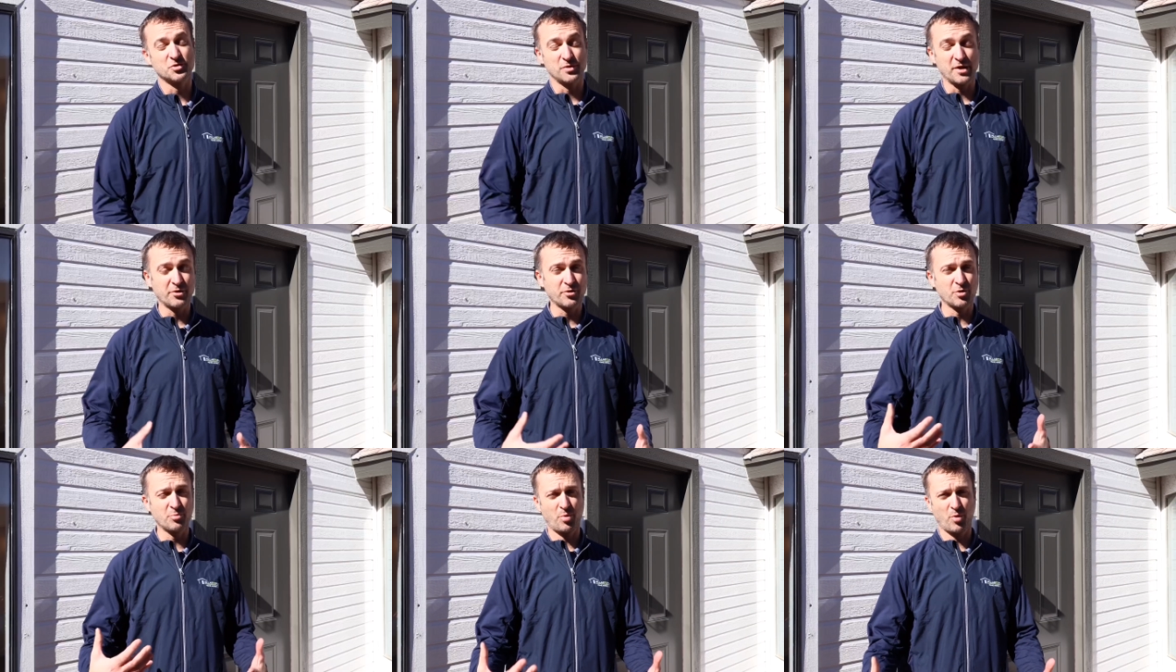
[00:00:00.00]
So
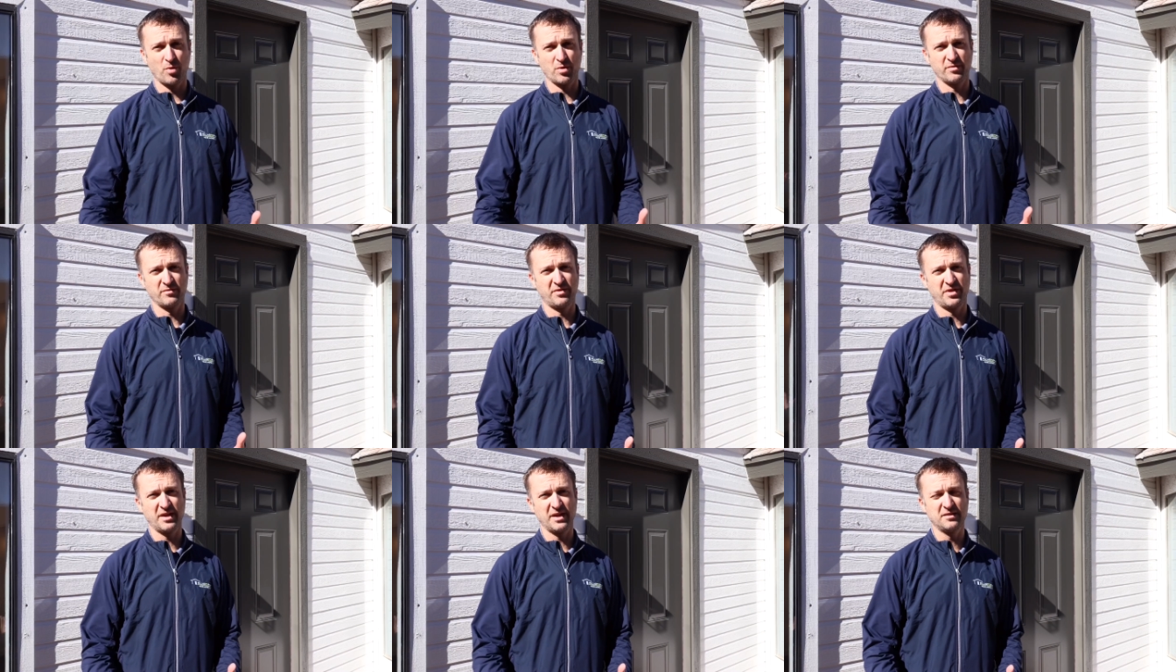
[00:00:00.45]
another
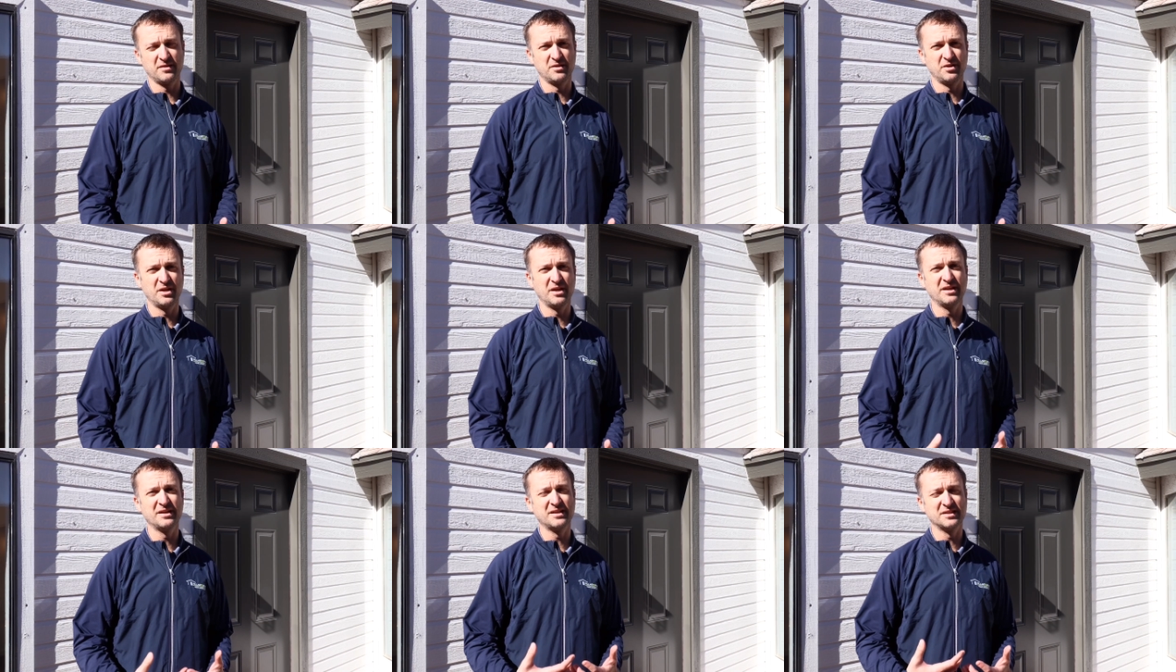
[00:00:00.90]
important thing
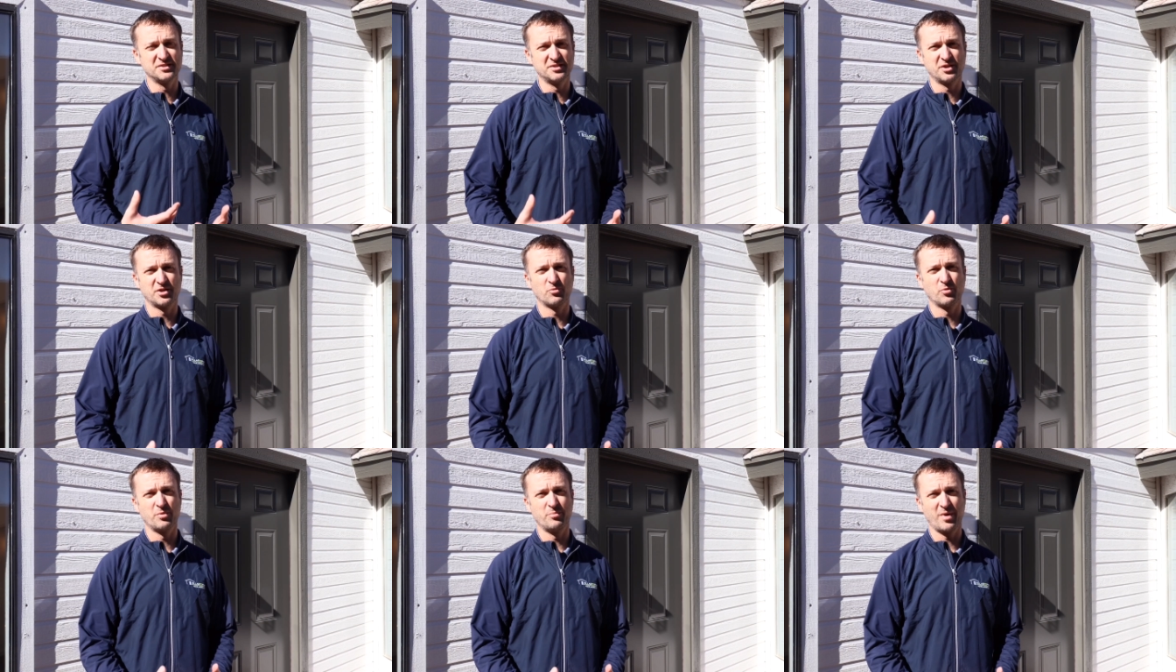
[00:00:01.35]
that you need to
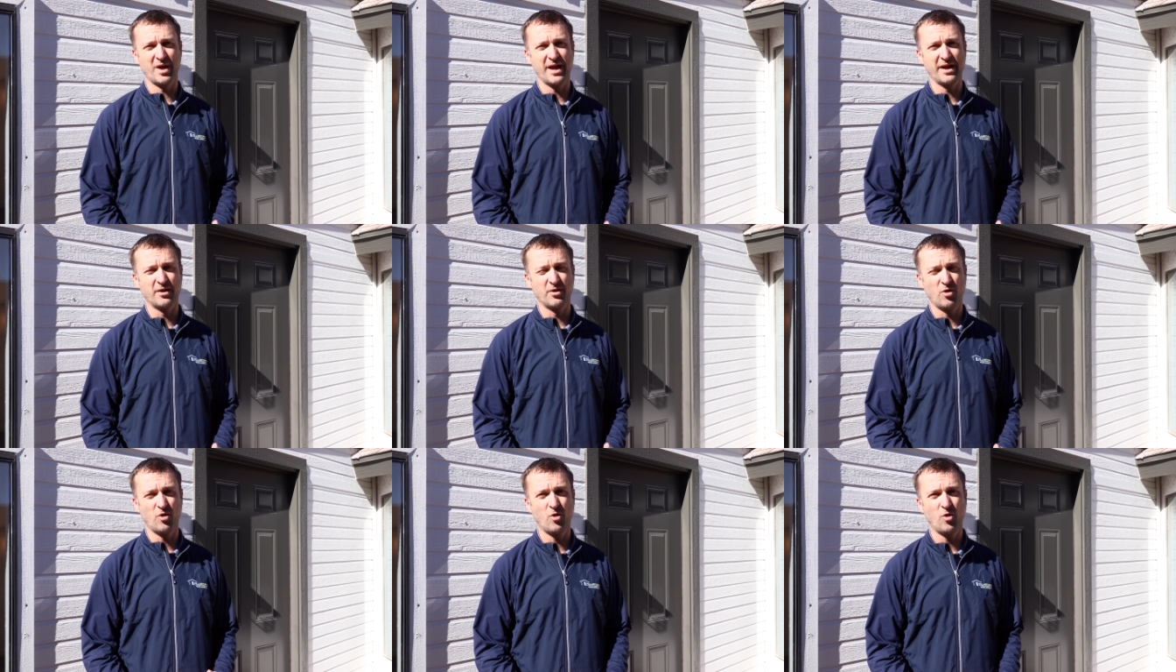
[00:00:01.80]
consider when
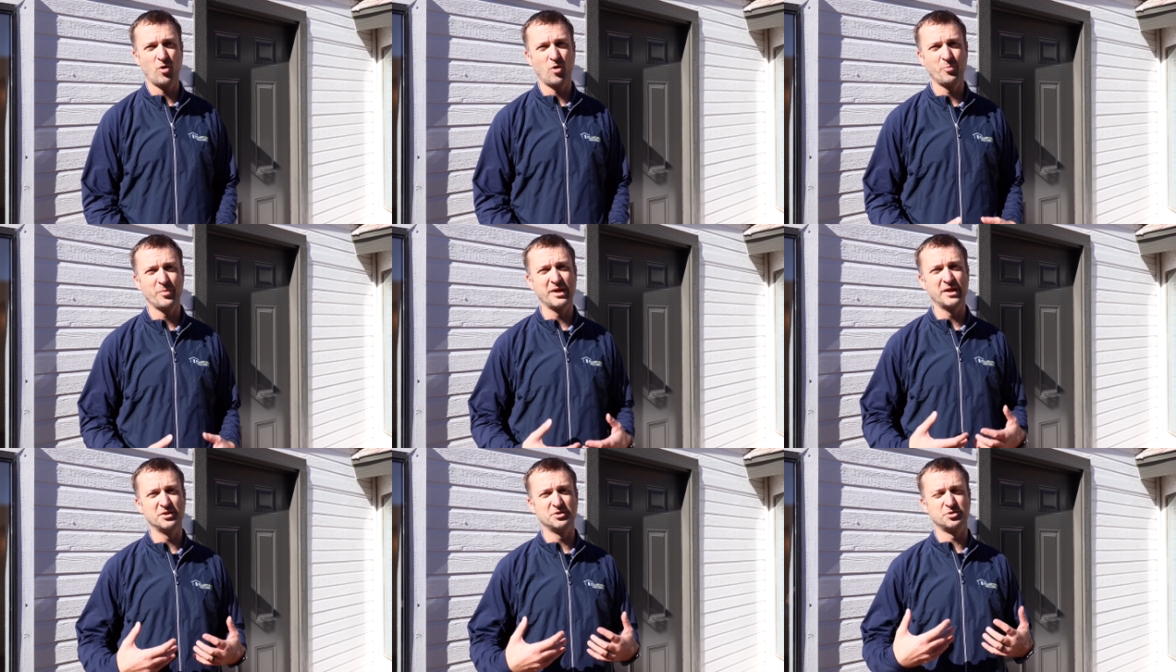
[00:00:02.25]
buying a
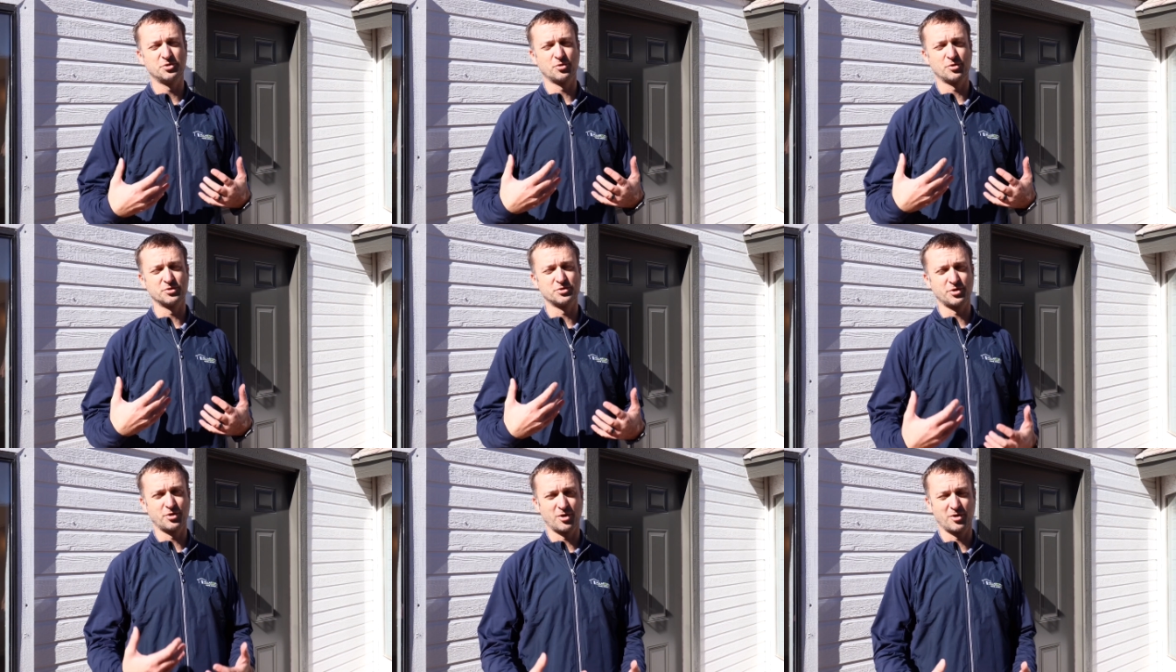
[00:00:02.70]
home is
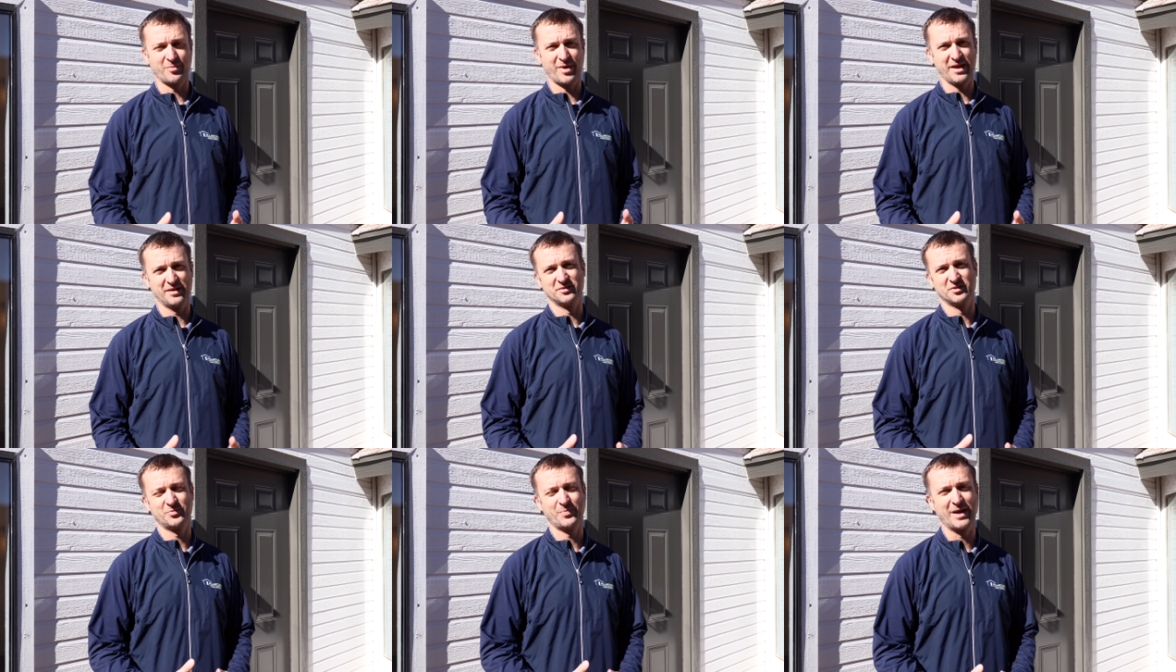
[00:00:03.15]
your
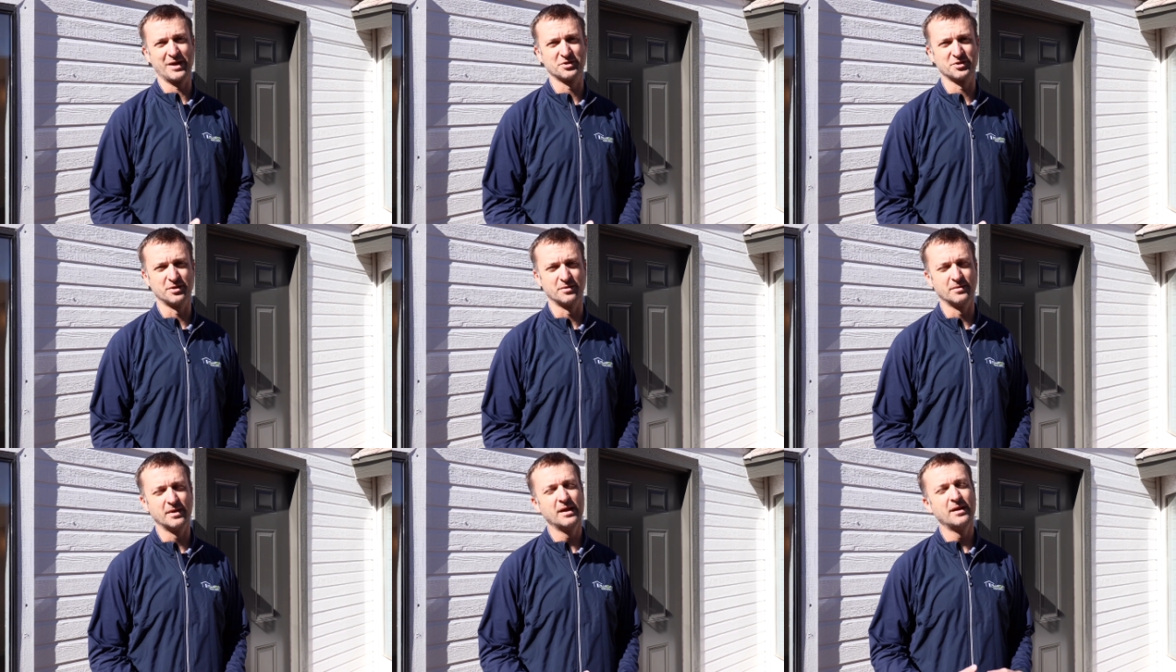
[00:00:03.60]
termite
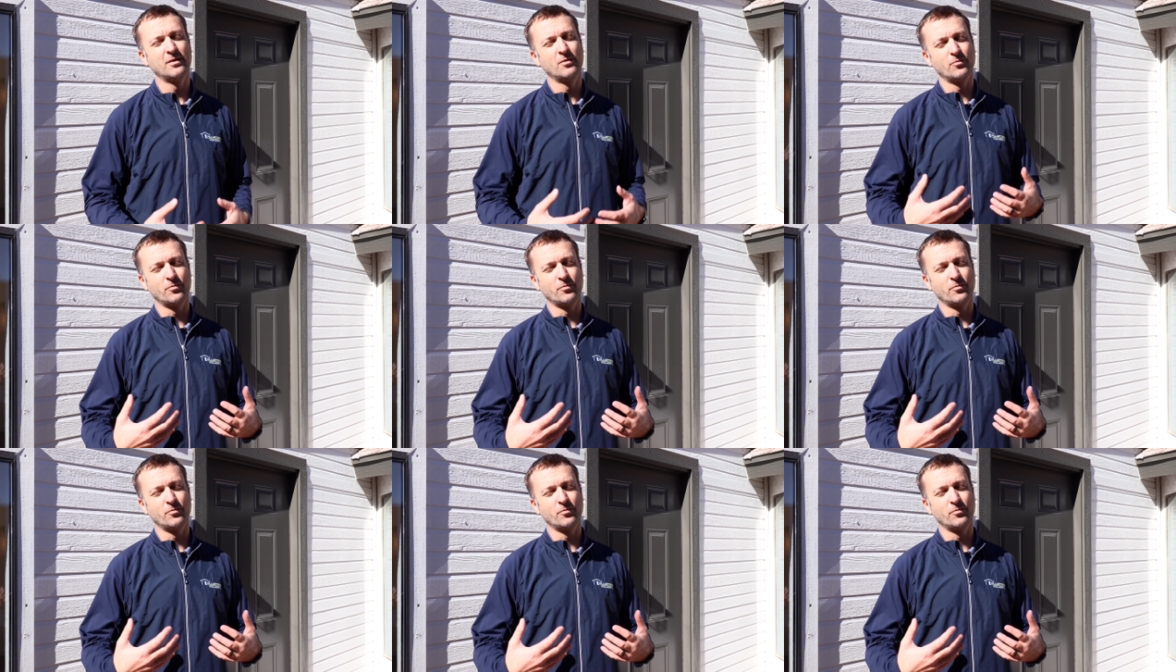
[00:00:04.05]
inspection.